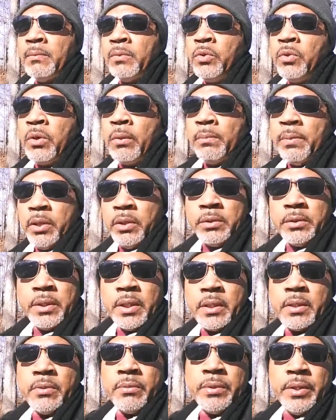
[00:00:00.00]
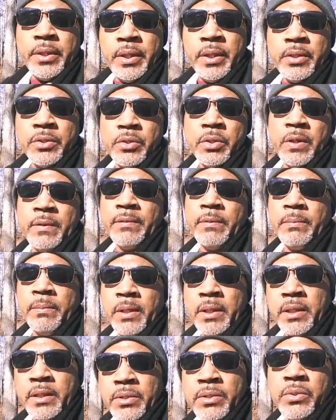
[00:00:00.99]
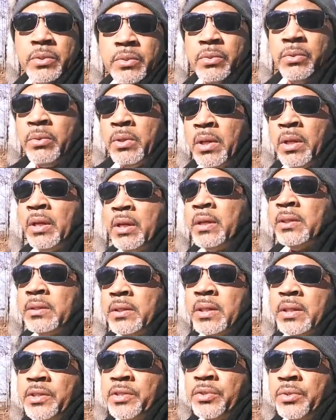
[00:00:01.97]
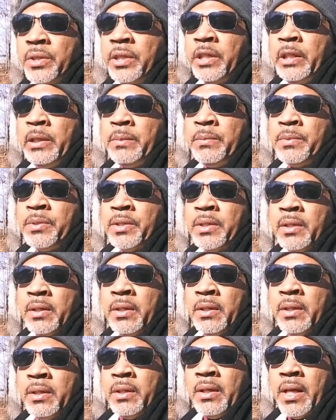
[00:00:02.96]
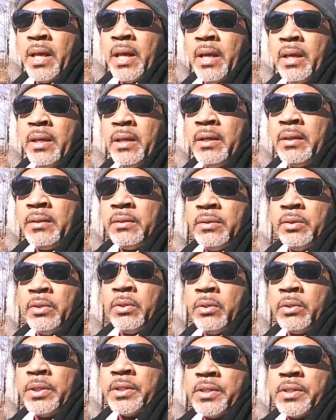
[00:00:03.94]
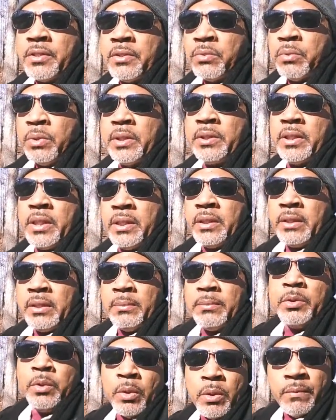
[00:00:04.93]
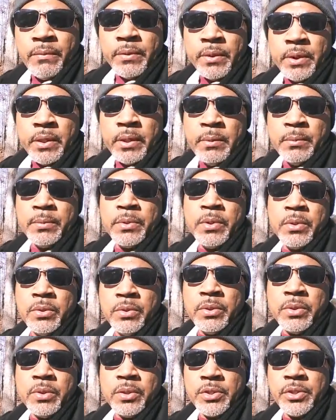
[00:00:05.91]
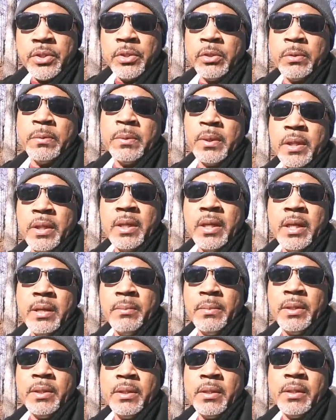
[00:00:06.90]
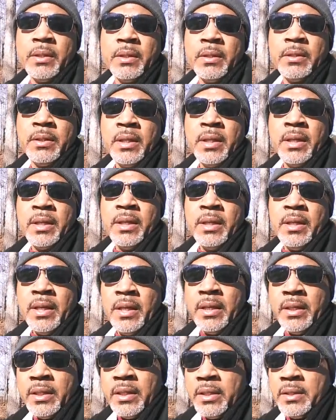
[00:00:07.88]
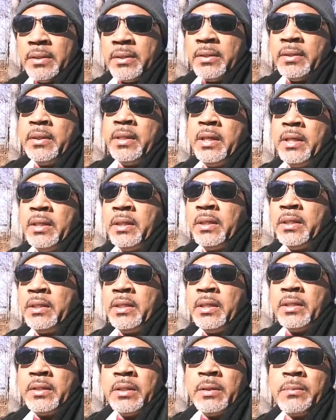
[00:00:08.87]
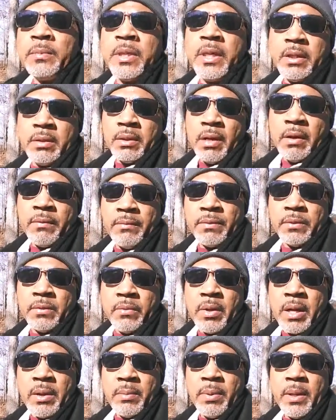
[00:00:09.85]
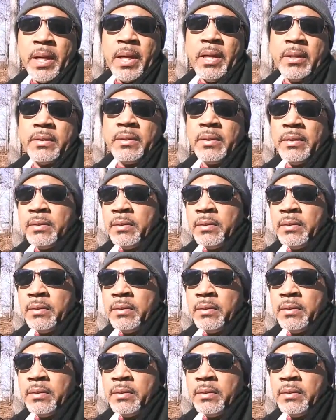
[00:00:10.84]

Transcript: who are building their careers, who have committed to their dreams. And this is one thing that I'm doing for them, to show them that it can be done, and to get them kicked off on the right path,